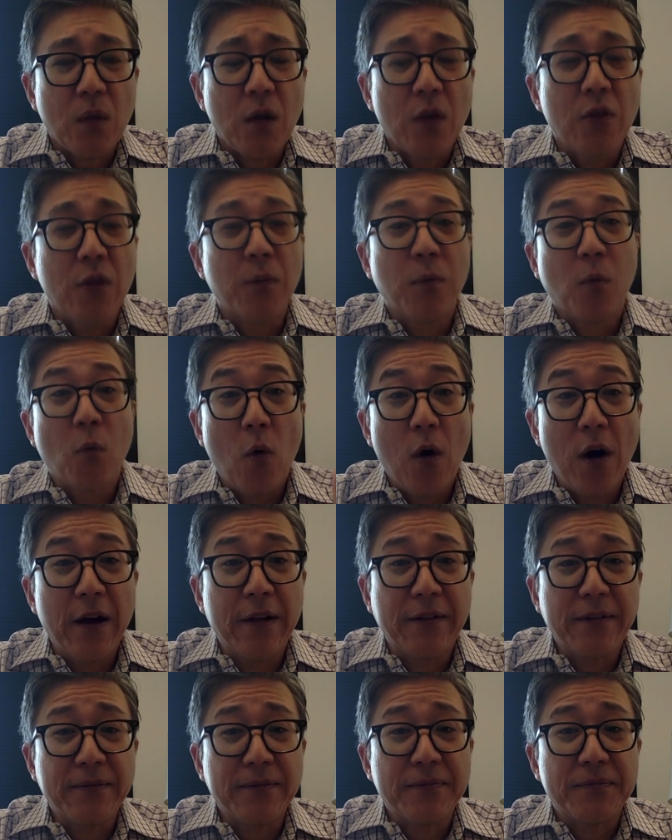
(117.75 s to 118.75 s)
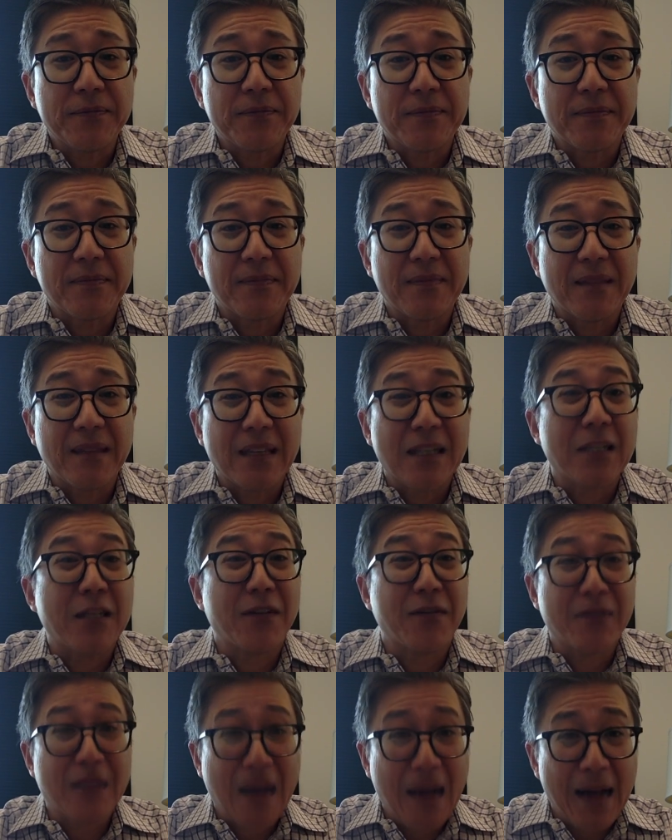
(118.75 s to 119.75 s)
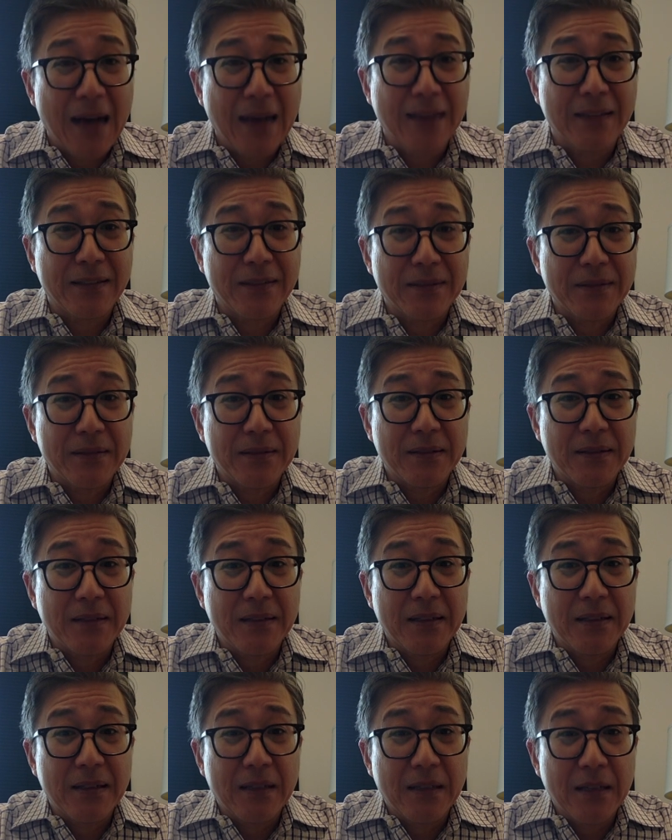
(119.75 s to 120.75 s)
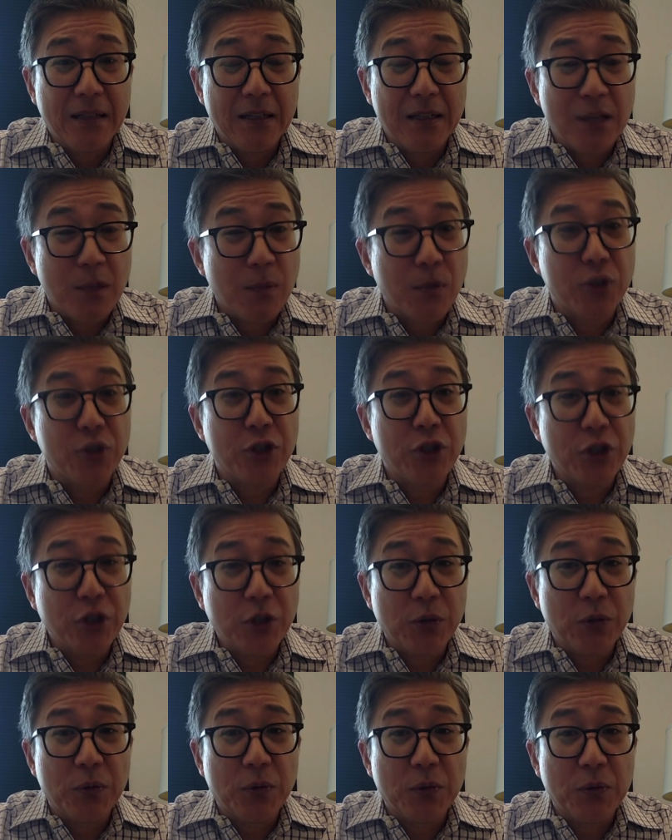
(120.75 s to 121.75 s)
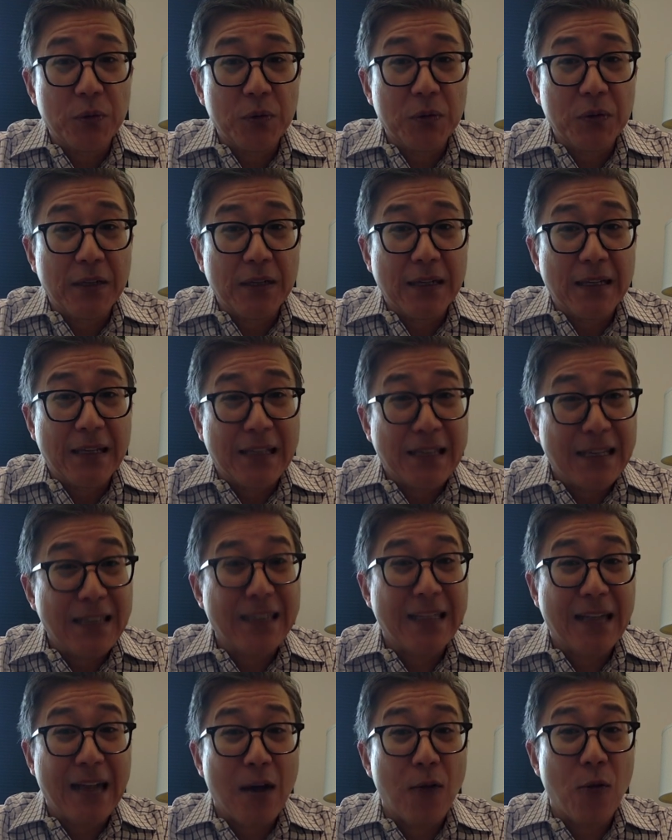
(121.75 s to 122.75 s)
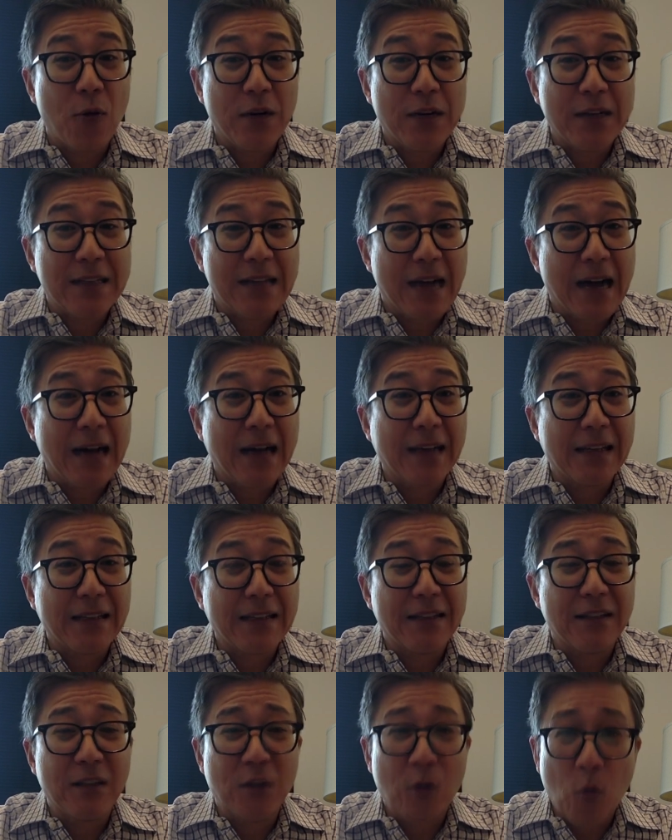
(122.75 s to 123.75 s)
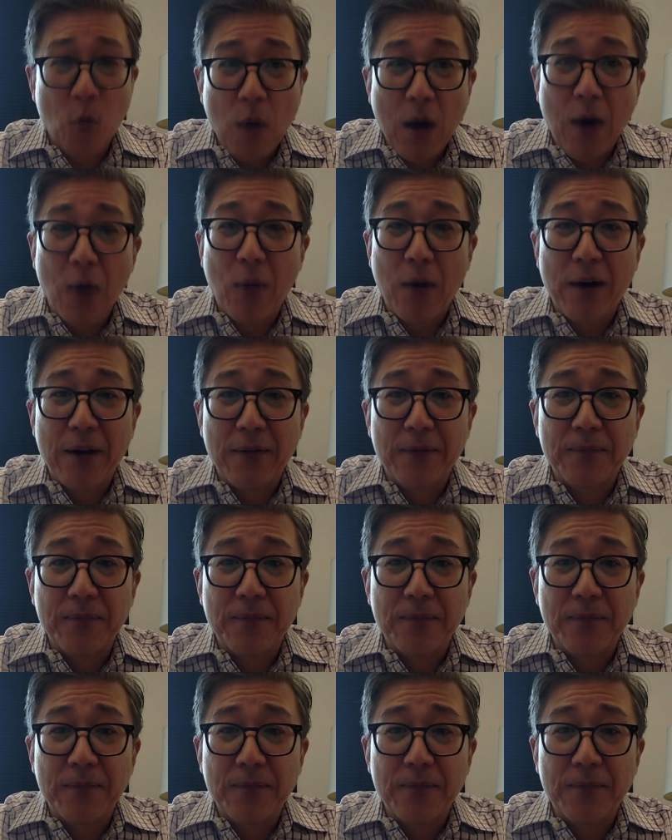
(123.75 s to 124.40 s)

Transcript: Number one, could have died. Number two, he did not want to die in a Wawa.